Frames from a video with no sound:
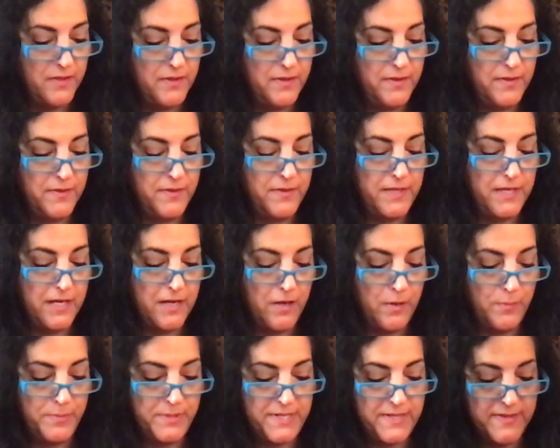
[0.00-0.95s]
The
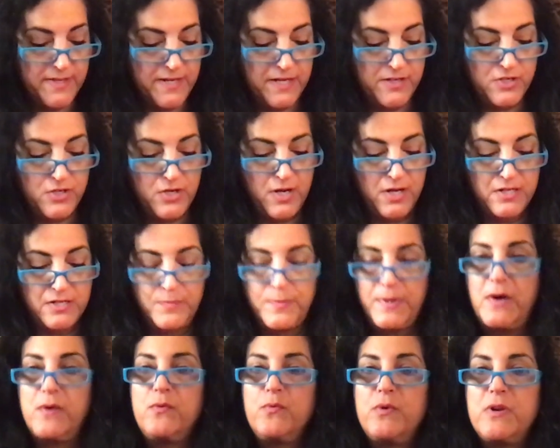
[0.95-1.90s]
company that I talked
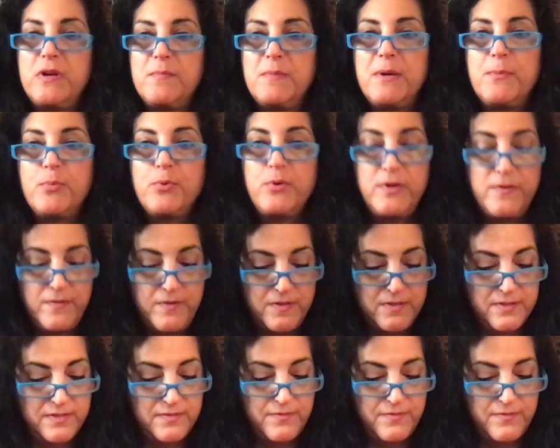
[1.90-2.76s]
about in one of my previous